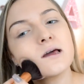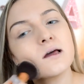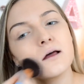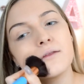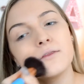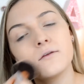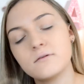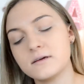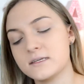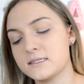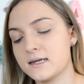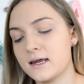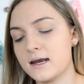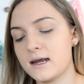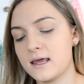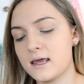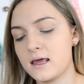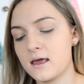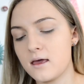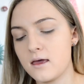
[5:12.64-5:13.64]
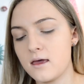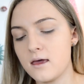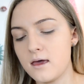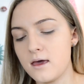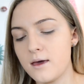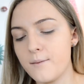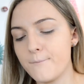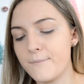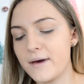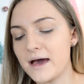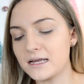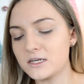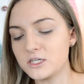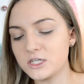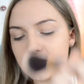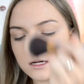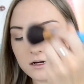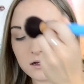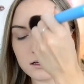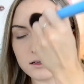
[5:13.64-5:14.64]
and there isn't any
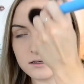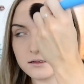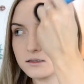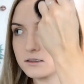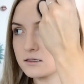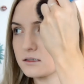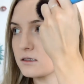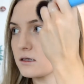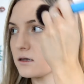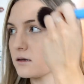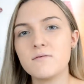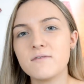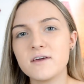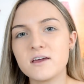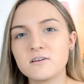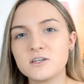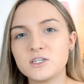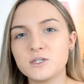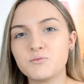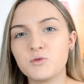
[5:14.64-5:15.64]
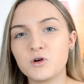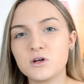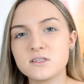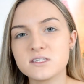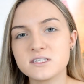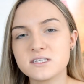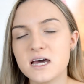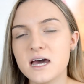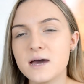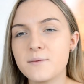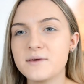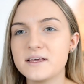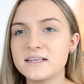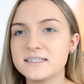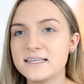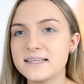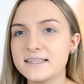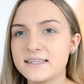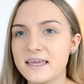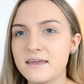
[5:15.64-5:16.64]
patchiness. Moving on to bronzer, I'm
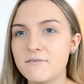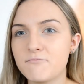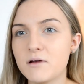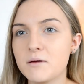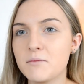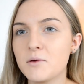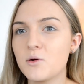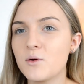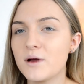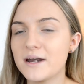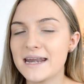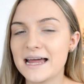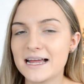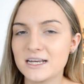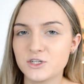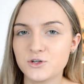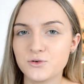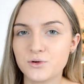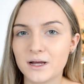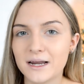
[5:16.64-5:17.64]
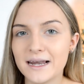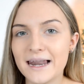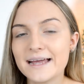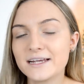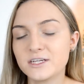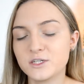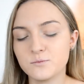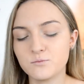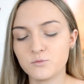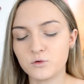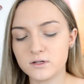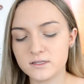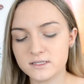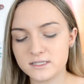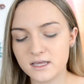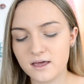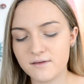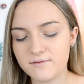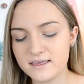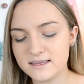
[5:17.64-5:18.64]
using the Rimmel Natural Collection
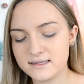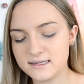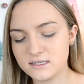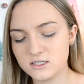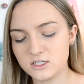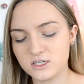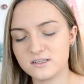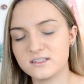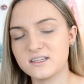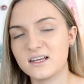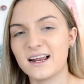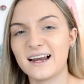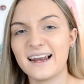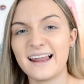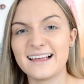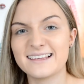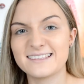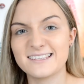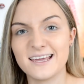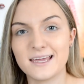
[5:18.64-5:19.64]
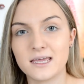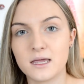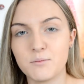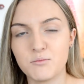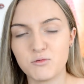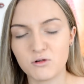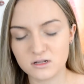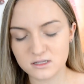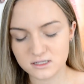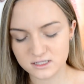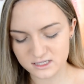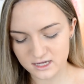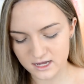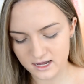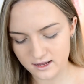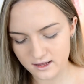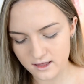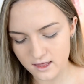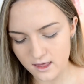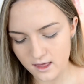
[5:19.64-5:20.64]
bronzer. This is just a classic
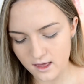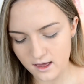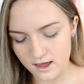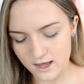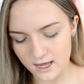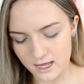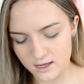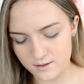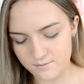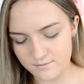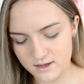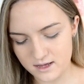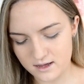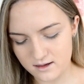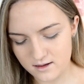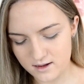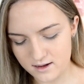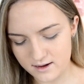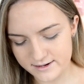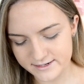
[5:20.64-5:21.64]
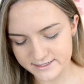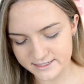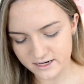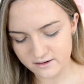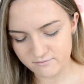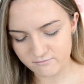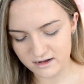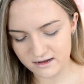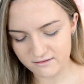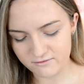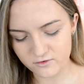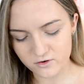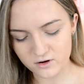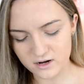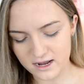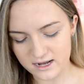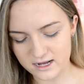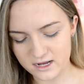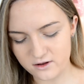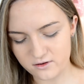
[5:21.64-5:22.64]
bronzer. I don't really feel
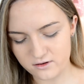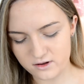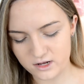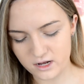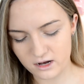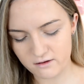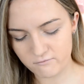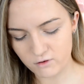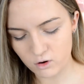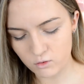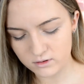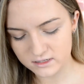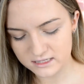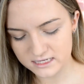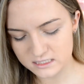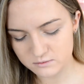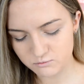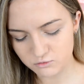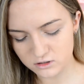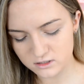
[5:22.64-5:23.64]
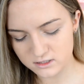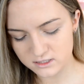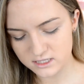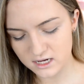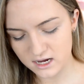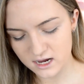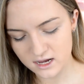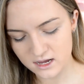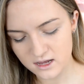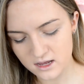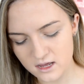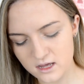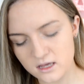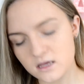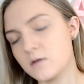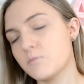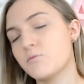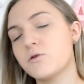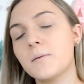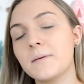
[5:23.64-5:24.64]
like you can go wrong with this bronzer.
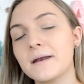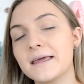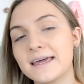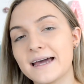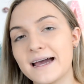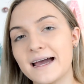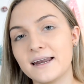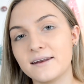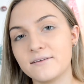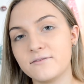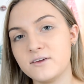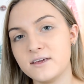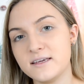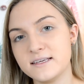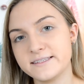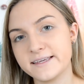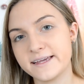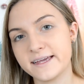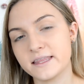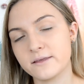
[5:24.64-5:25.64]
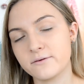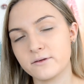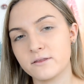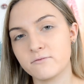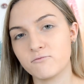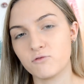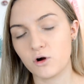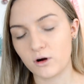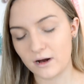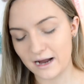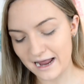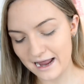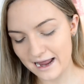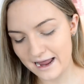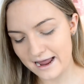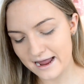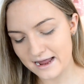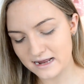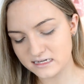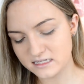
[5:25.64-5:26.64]
You probably can if you're using it with the wrong
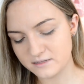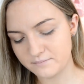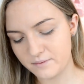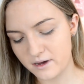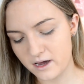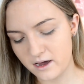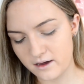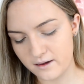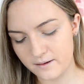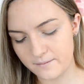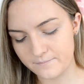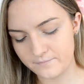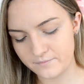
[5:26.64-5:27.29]
hand, but